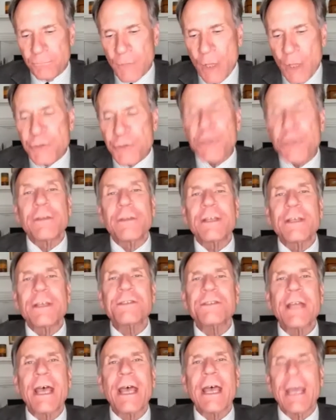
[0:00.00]
To
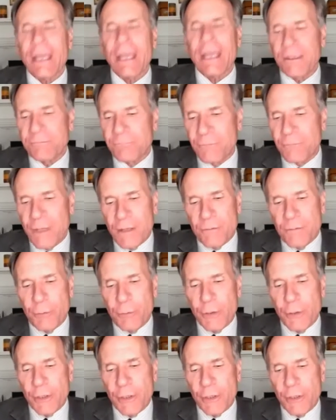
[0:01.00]
this day,
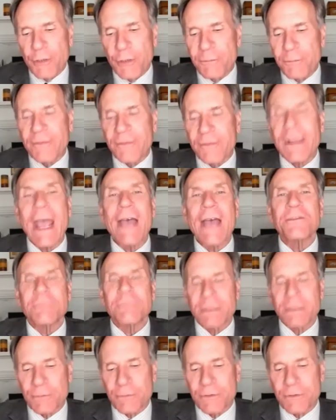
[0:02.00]
put a group of cast
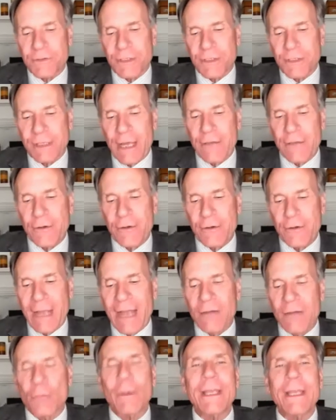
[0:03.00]
members together
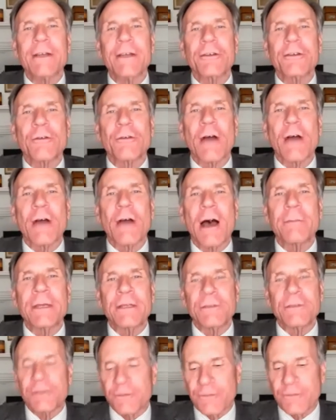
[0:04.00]
and we can drop
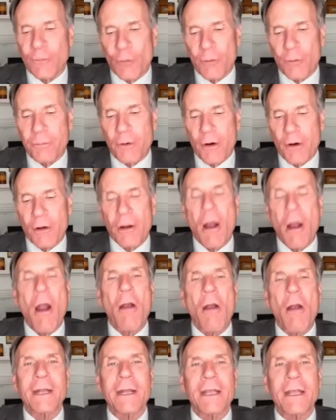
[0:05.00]
into 4-part
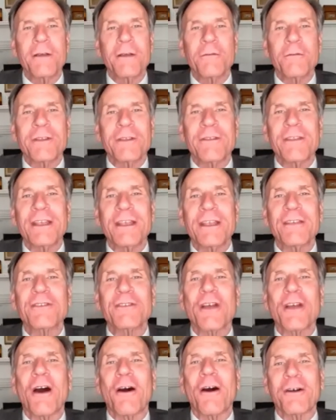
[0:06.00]
harmony with these
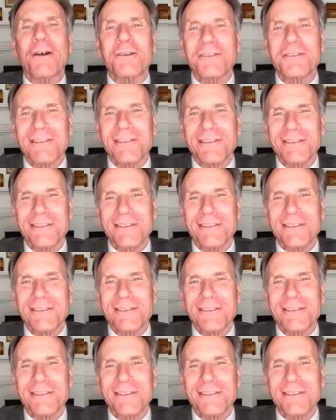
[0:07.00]
songs.